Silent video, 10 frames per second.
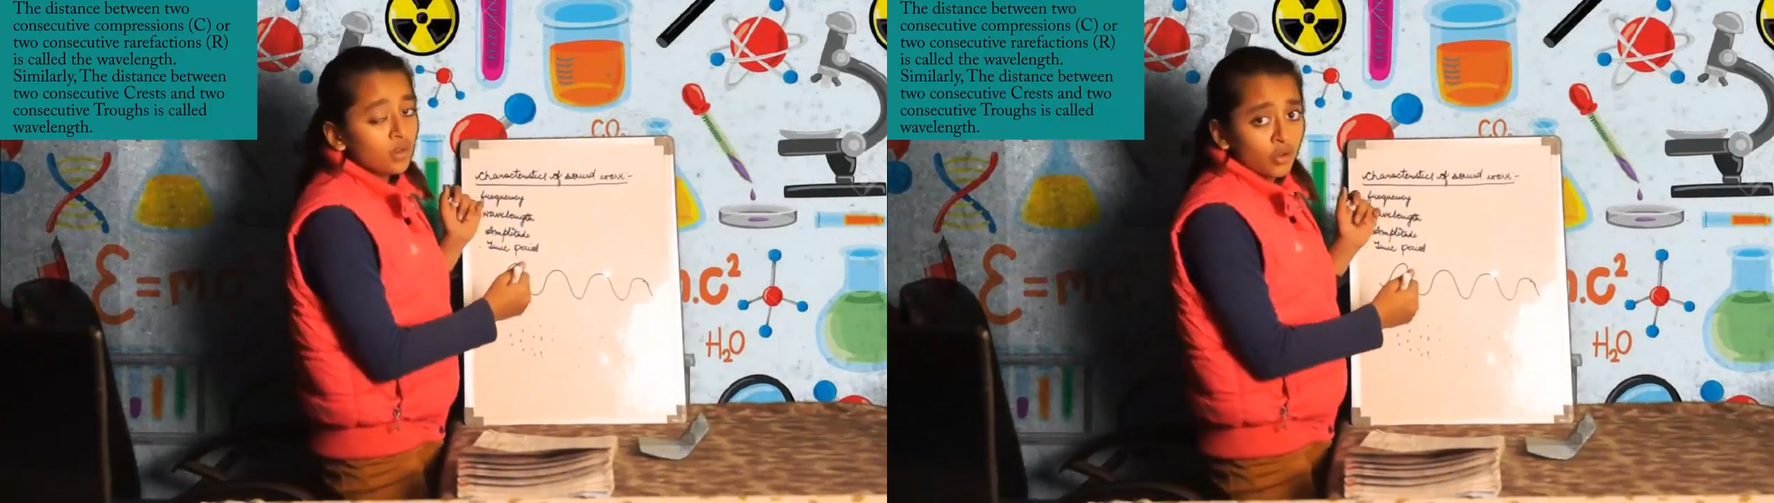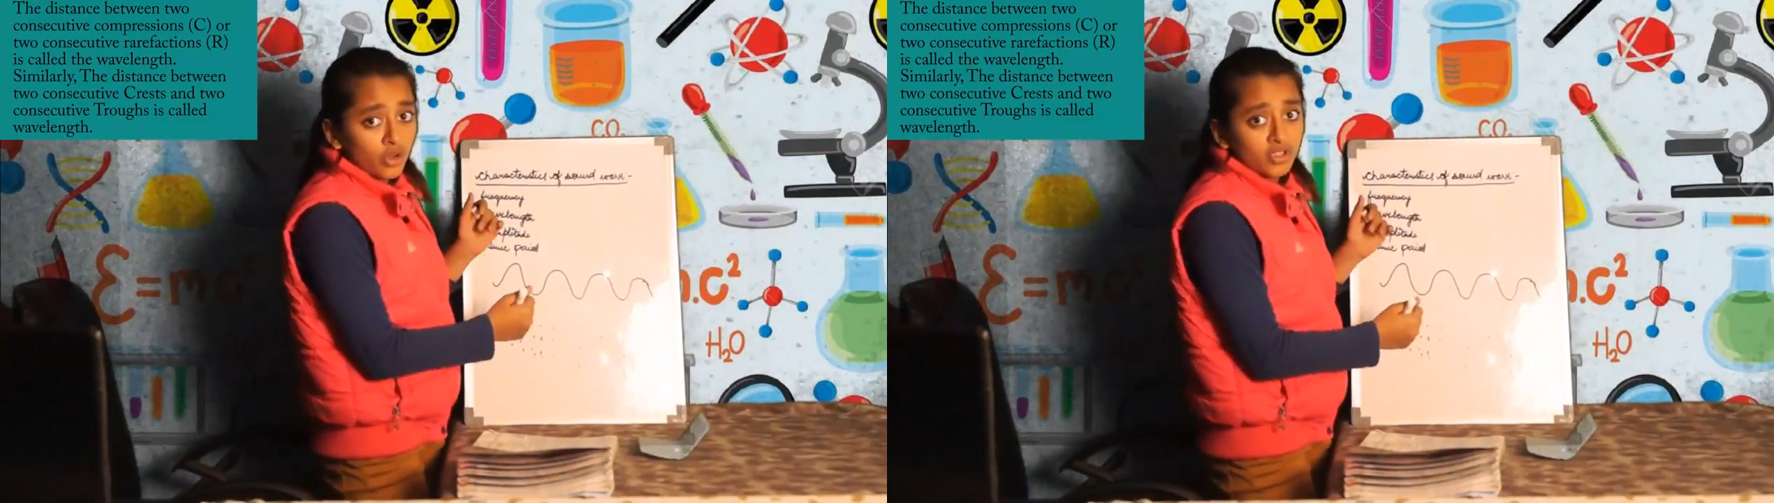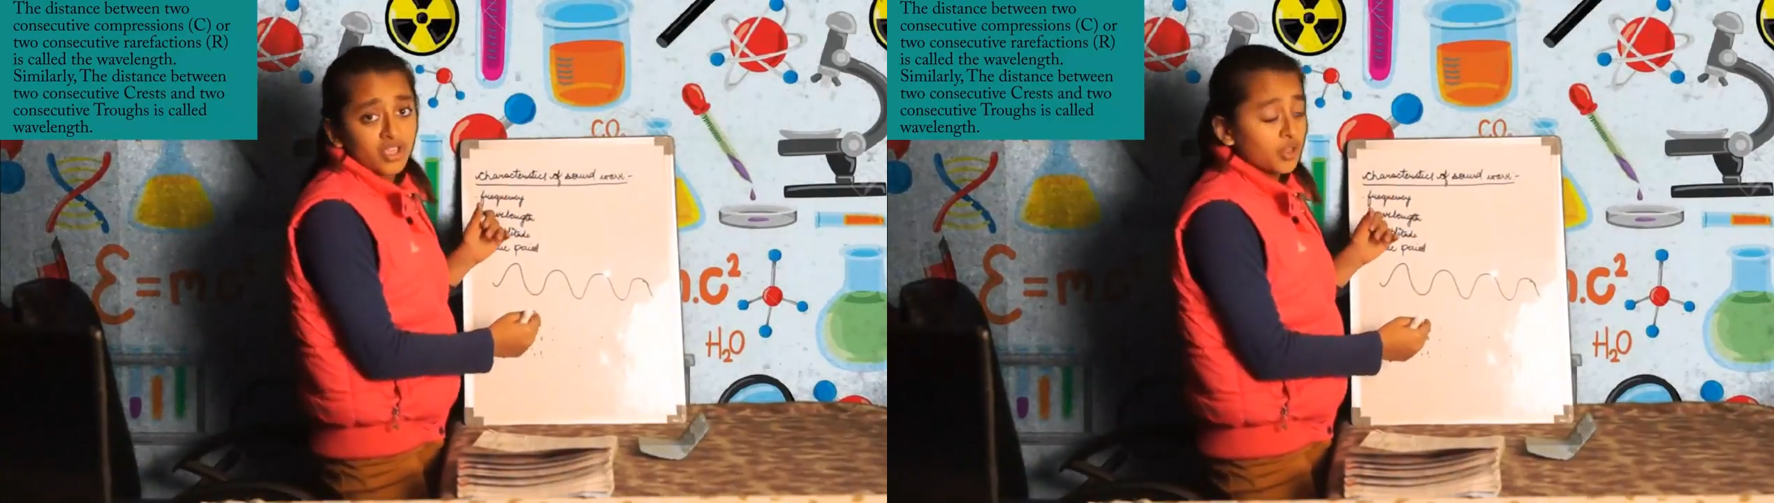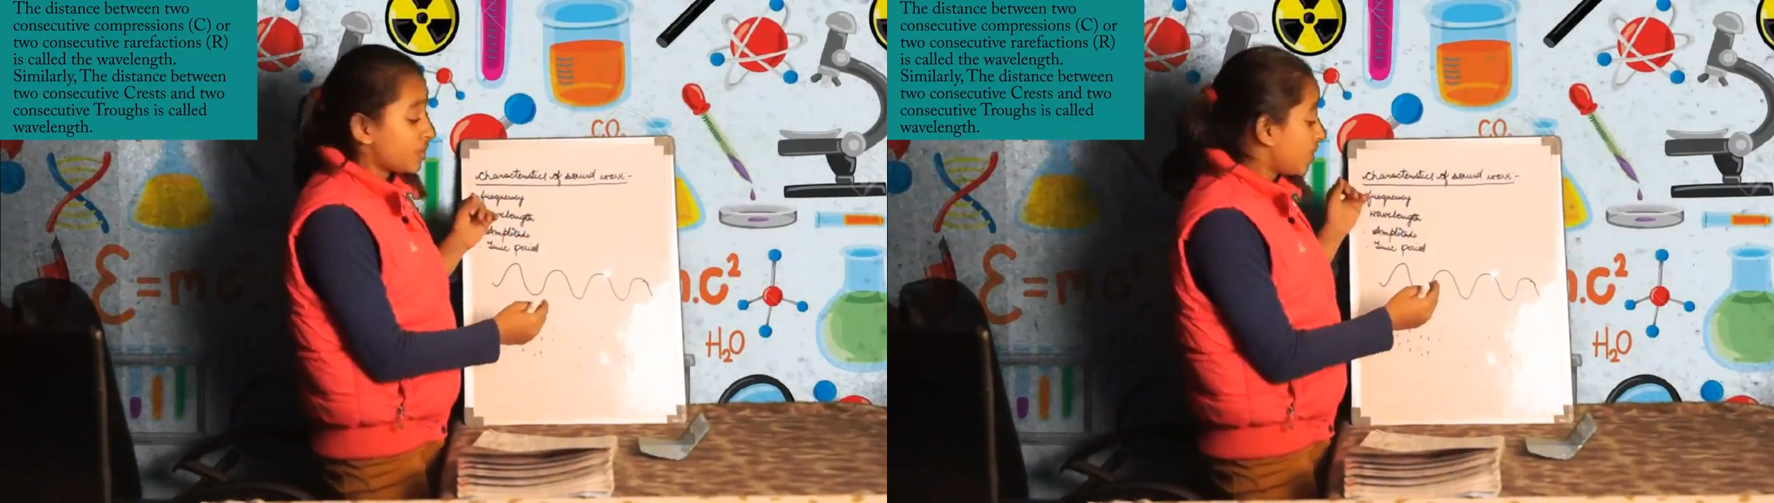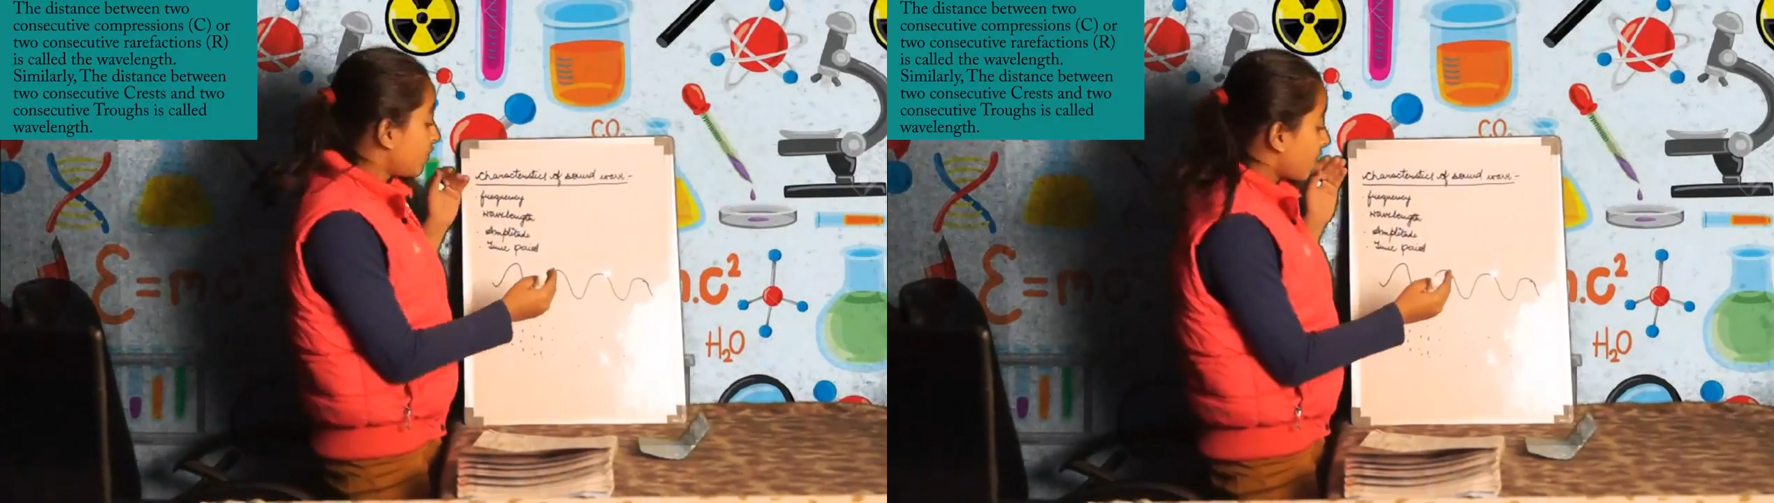
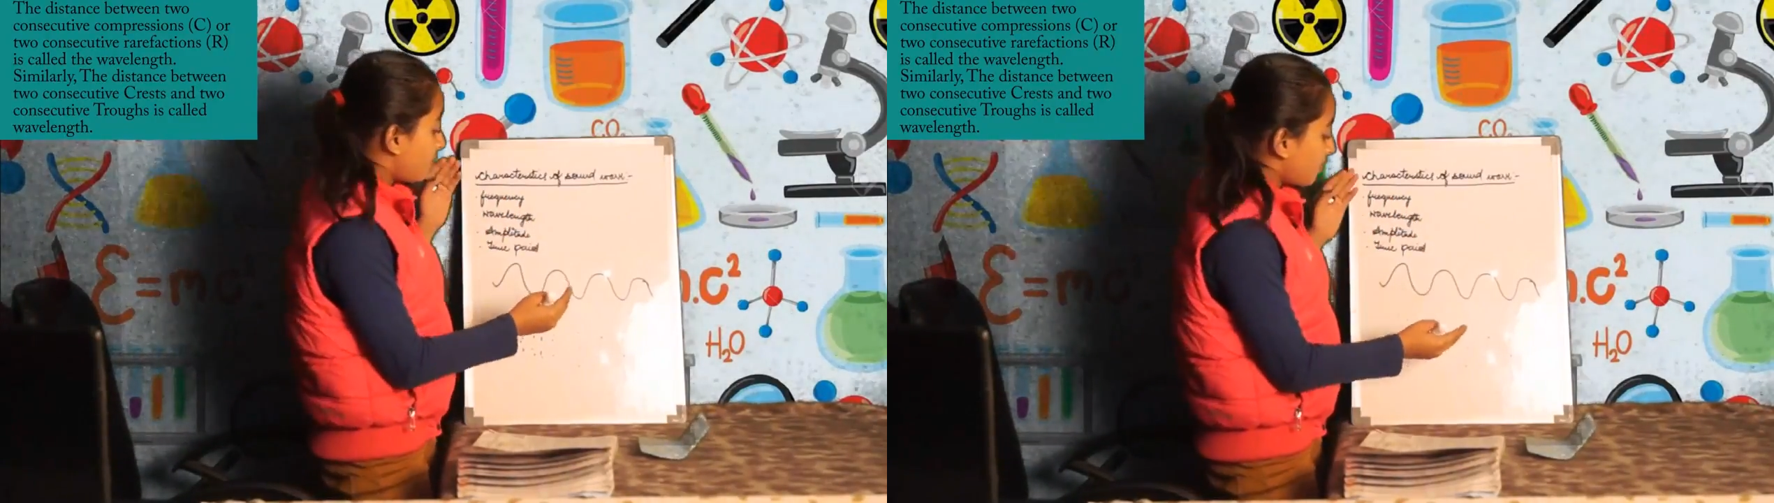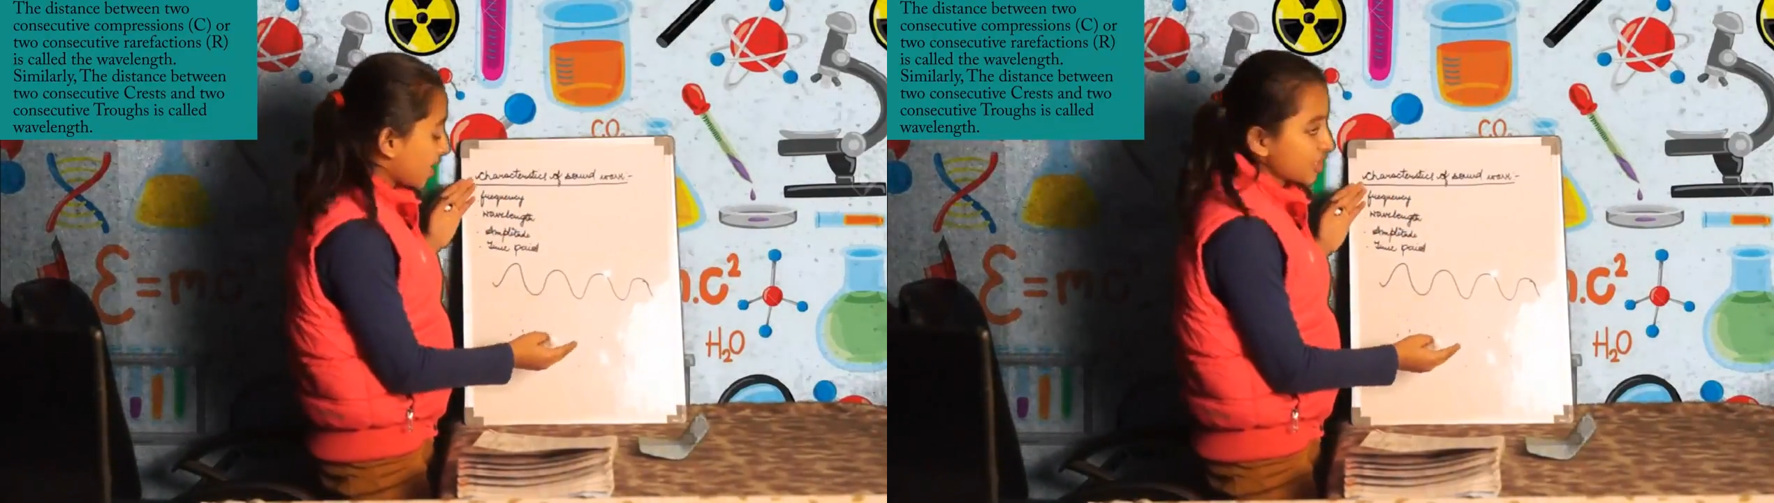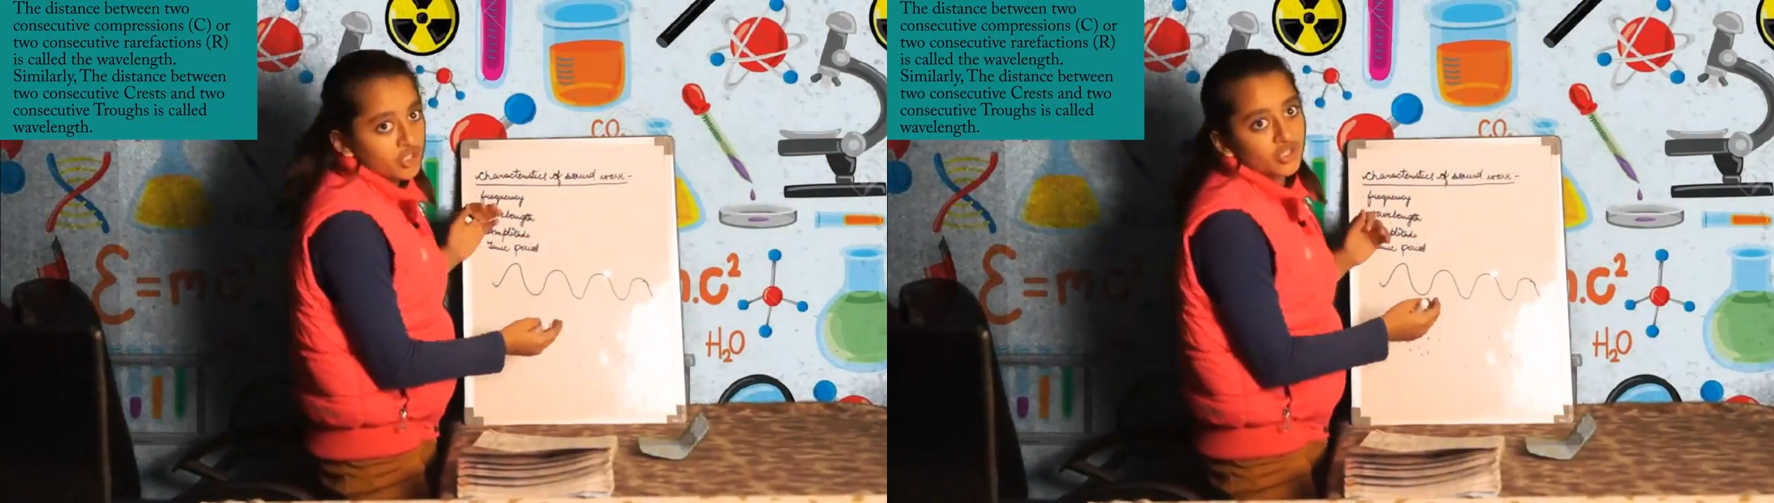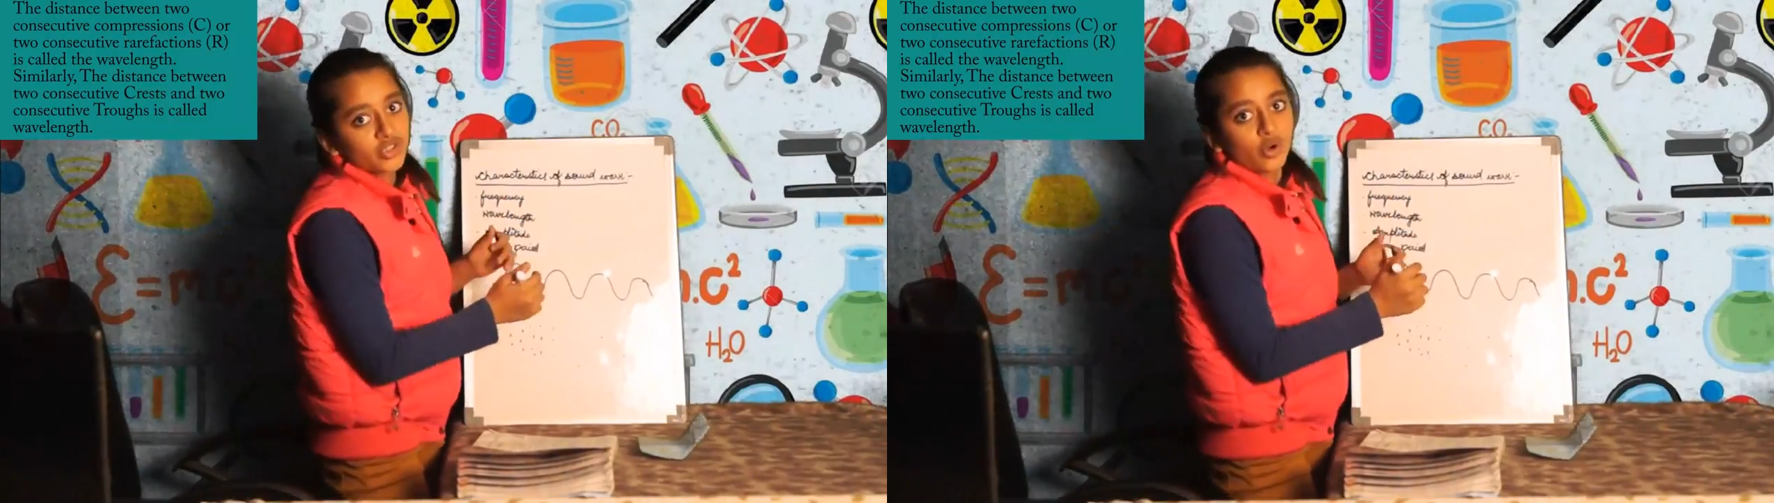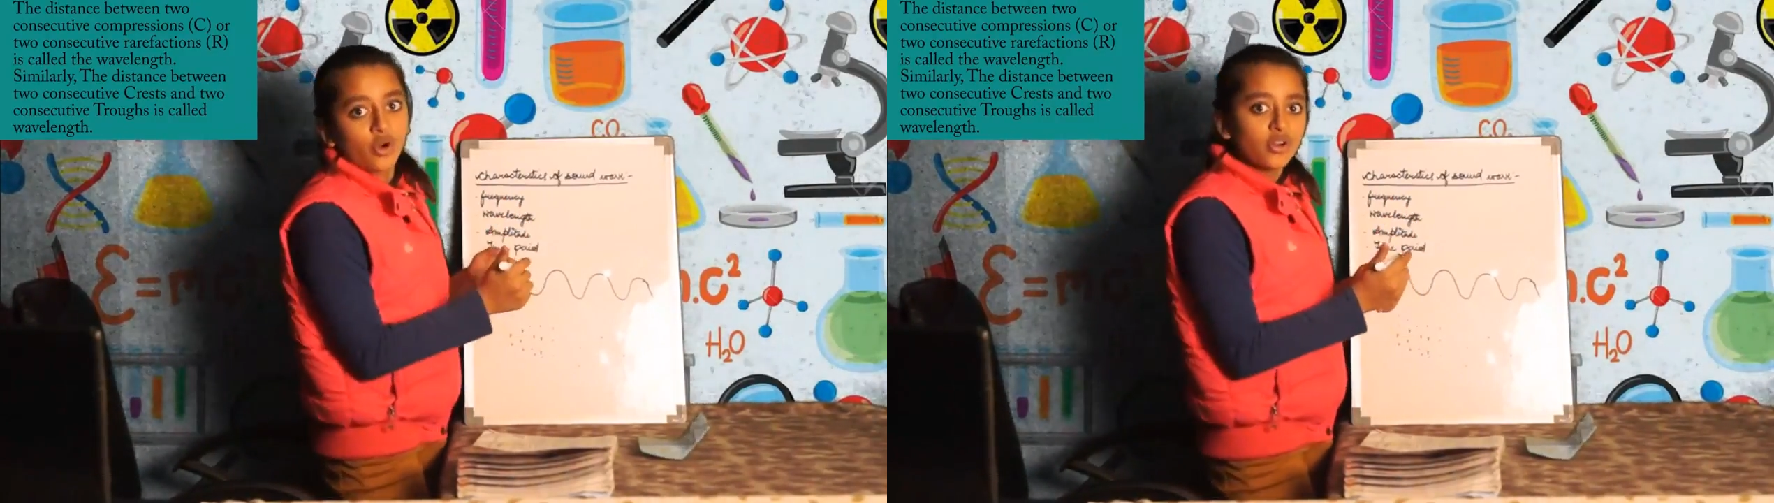consecutive
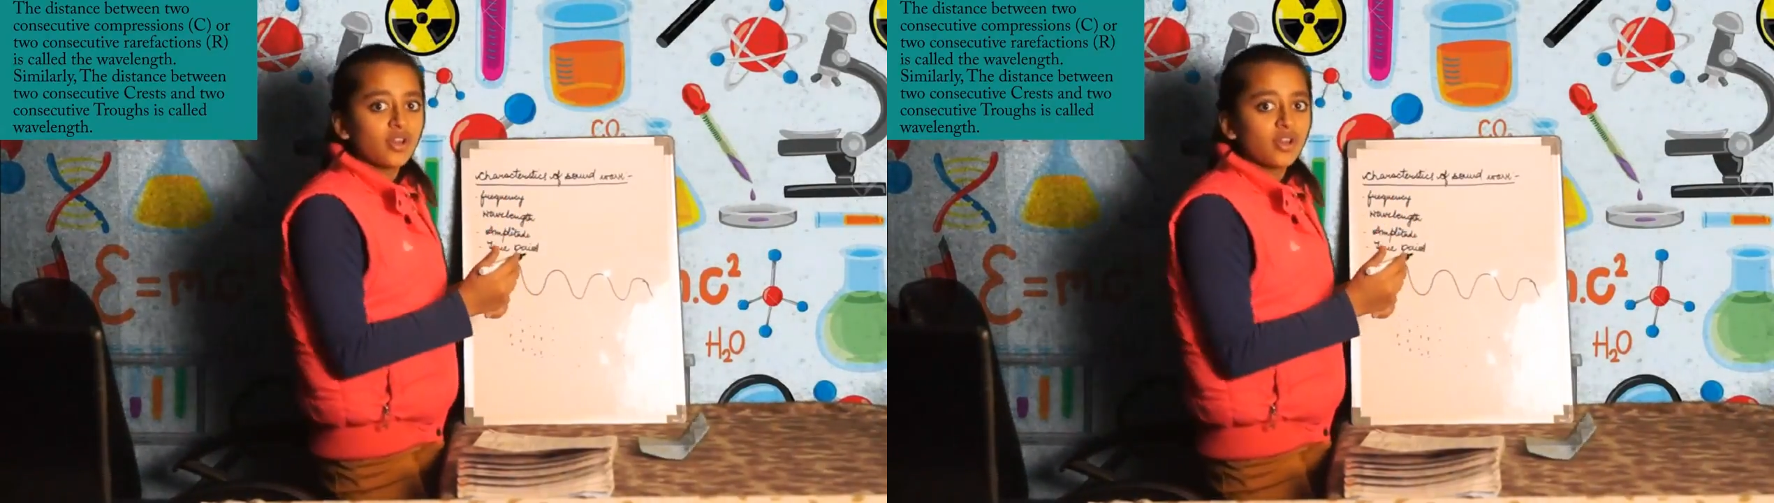compressions or